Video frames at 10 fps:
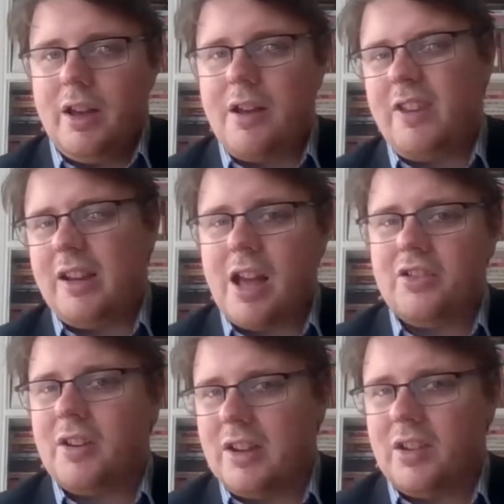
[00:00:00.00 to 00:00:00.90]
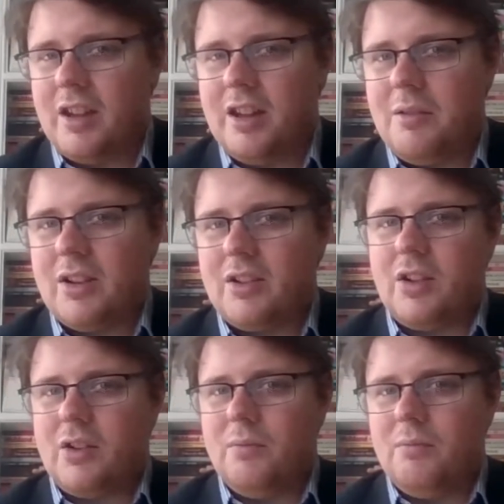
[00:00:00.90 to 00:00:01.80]
I think actually that slightly
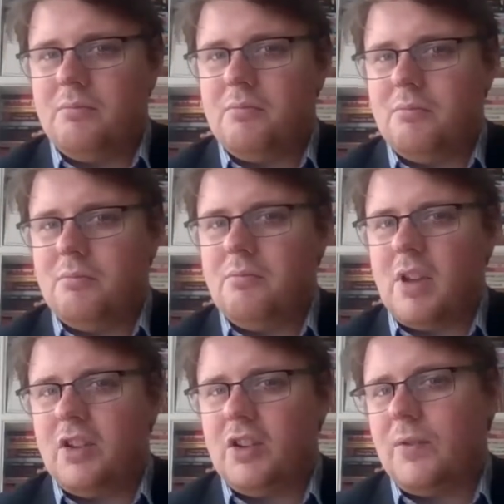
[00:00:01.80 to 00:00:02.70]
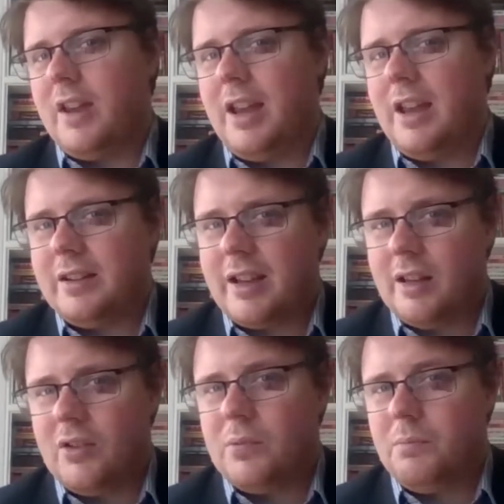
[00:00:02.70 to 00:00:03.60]
mixes, misses, but aid
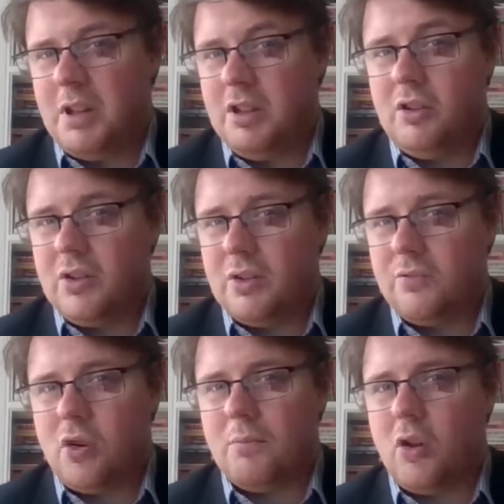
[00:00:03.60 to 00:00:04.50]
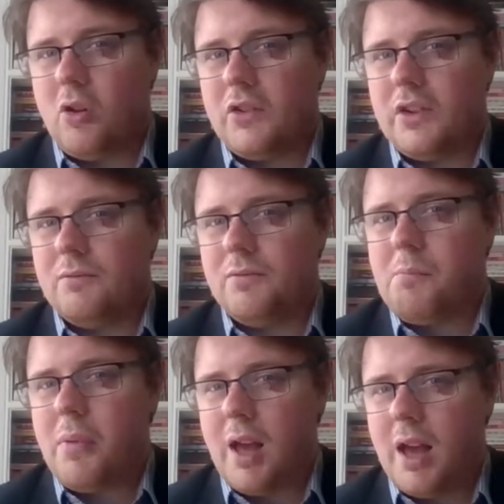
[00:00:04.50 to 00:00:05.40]
has been used in foreign policy in the
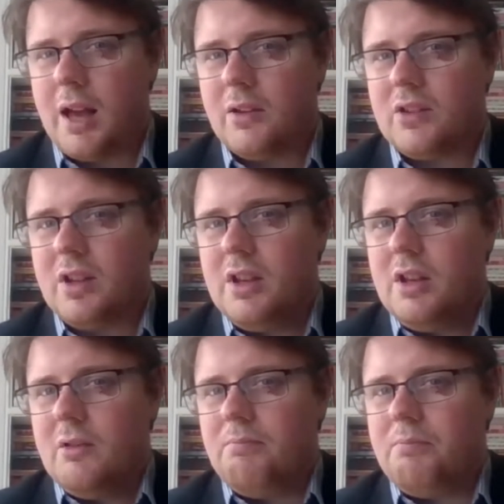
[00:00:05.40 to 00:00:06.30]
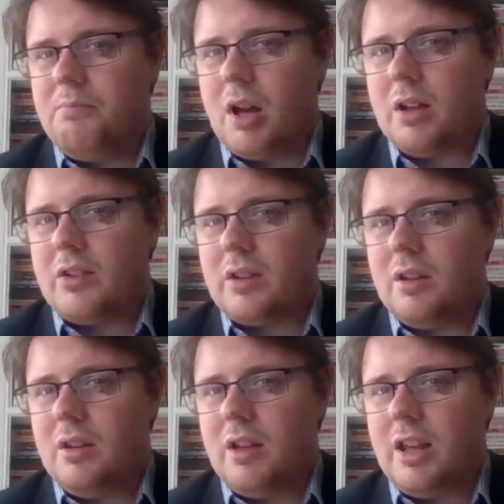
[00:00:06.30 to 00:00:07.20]
past. But
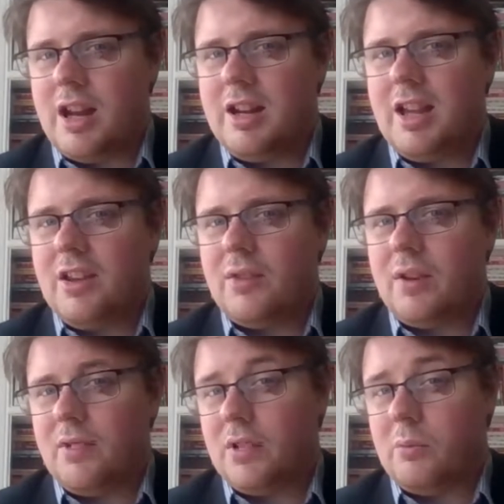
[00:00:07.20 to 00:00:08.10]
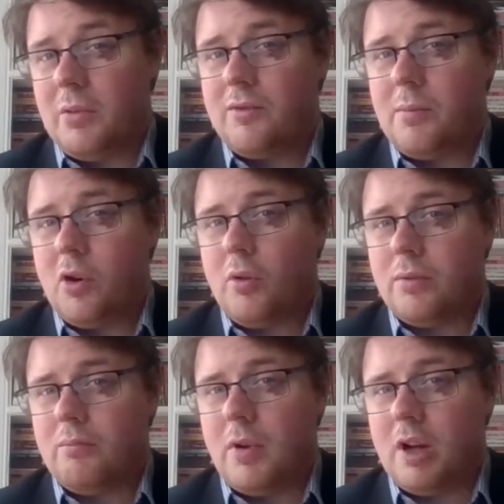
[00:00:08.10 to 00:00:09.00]
in any case, I think this will make the
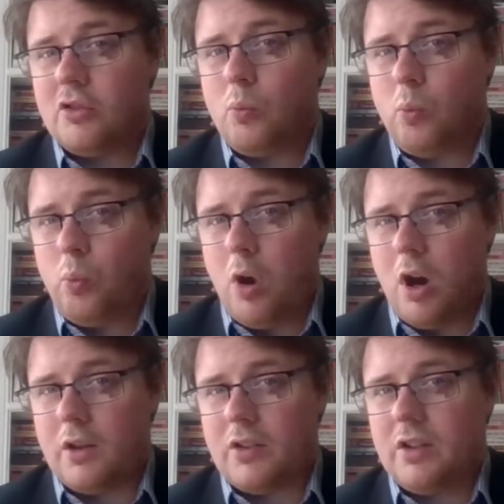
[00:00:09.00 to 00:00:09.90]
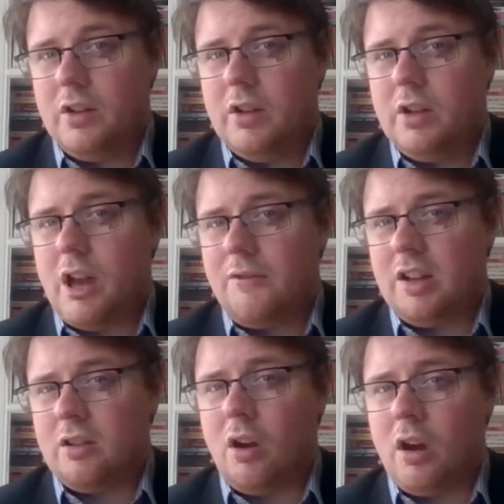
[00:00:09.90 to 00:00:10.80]
problem much worse. I
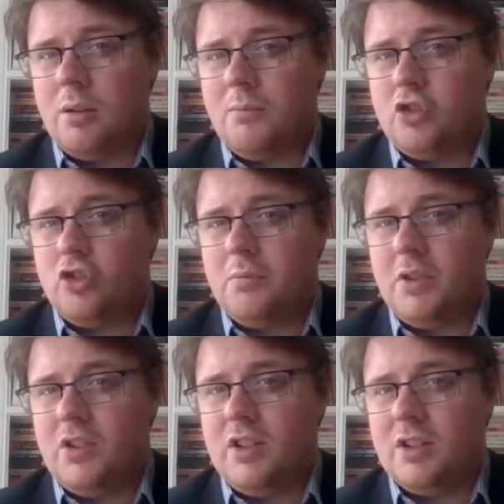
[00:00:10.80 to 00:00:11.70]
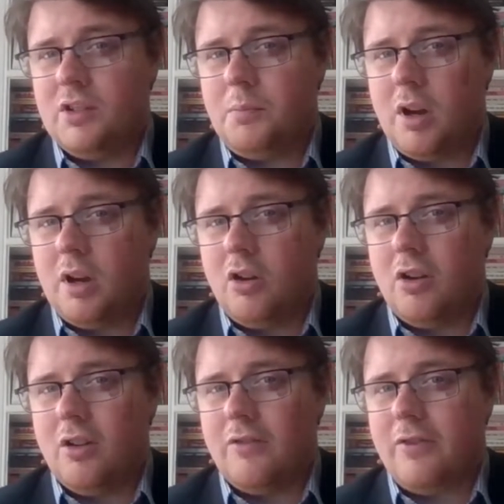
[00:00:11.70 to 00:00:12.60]
think arms should be seen as part
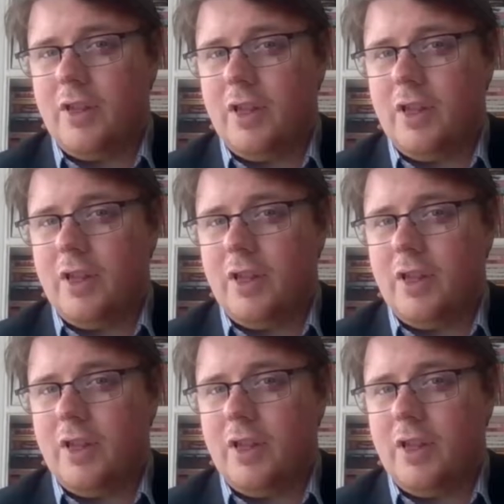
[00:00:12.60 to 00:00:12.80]
of